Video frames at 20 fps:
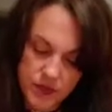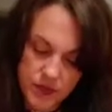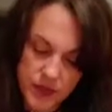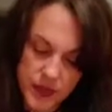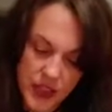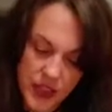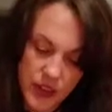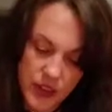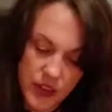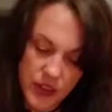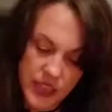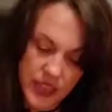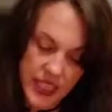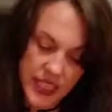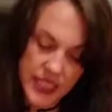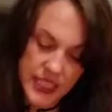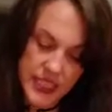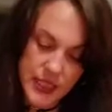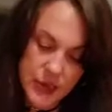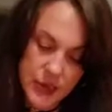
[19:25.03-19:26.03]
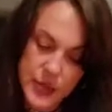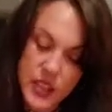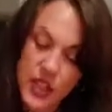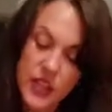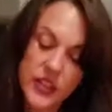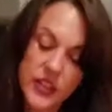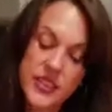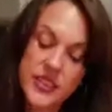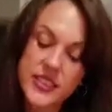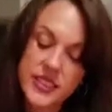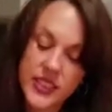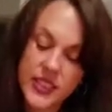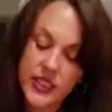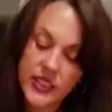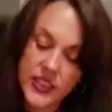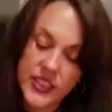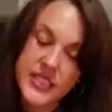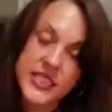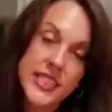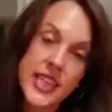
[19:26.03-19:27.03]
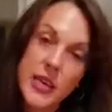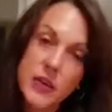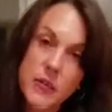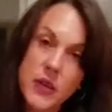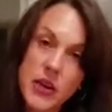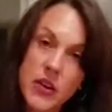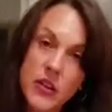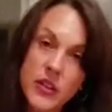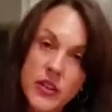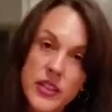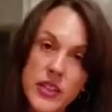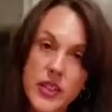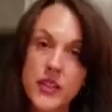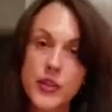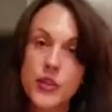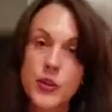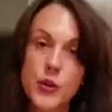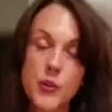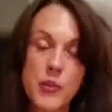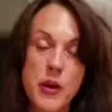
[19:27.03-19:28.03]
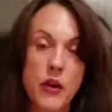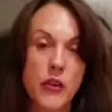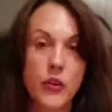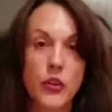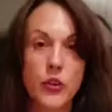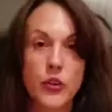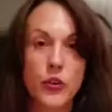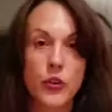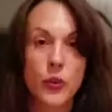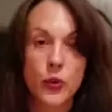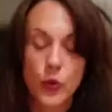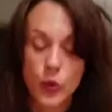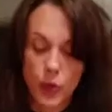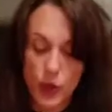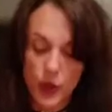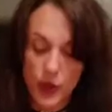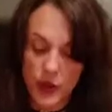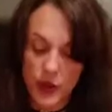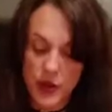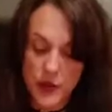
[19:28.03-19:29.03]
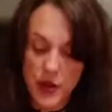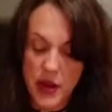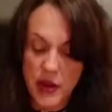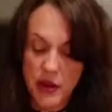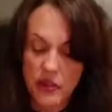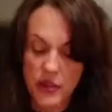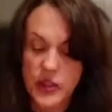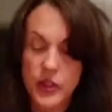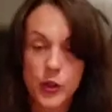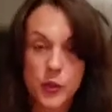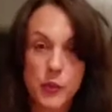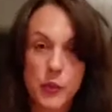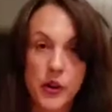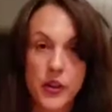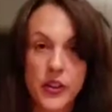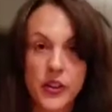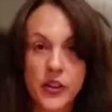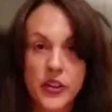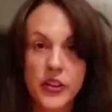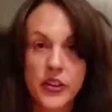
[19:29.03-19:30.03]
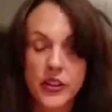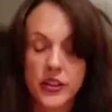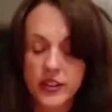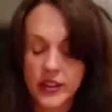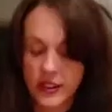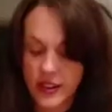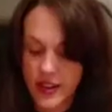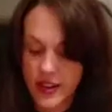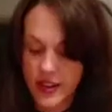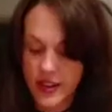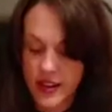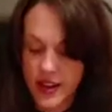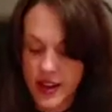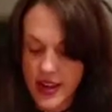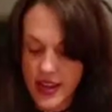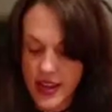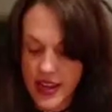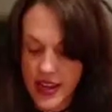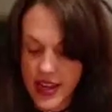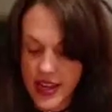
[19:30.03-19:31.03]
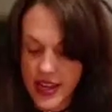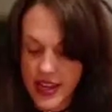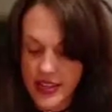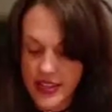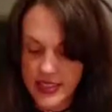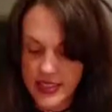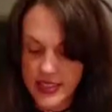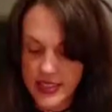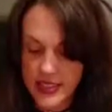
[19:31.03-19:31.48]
It looks like some dark secrets came out, either about you or about your partner, and